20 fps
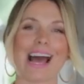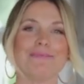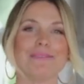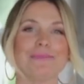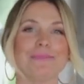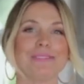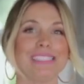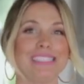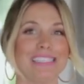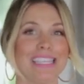I'm
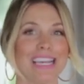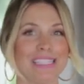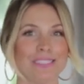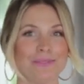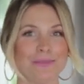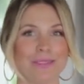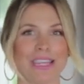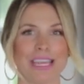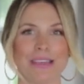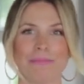
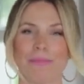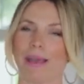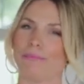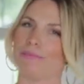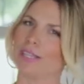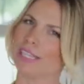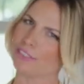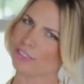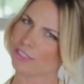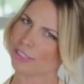obsessed with him.
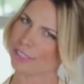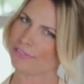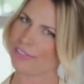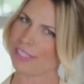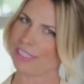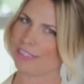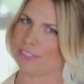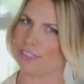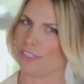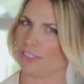I'm not sure if
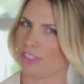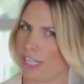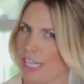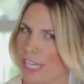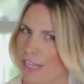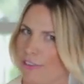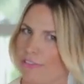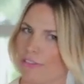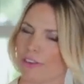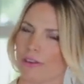he's a
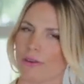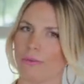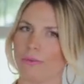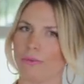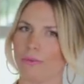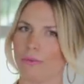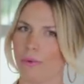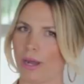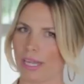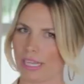chief or
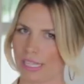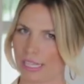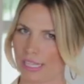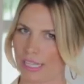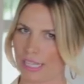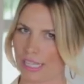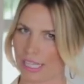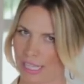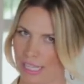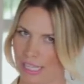what
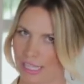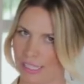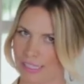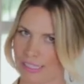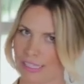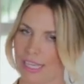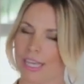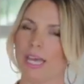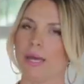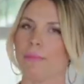he is,
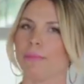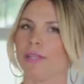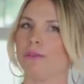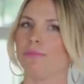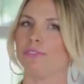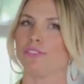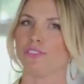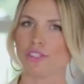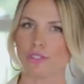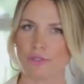but he
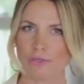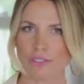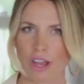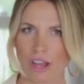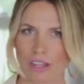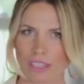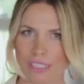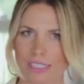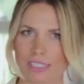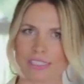was
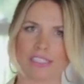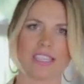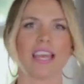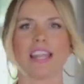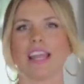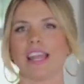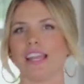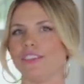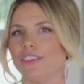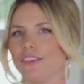$2
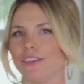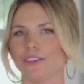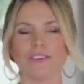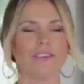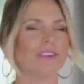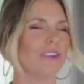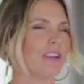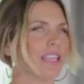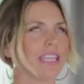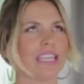and I knew
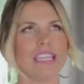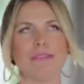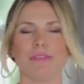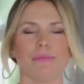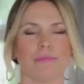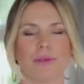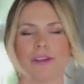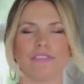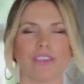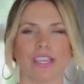he'd
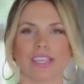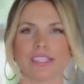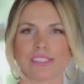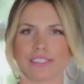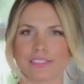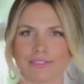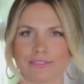be perfect.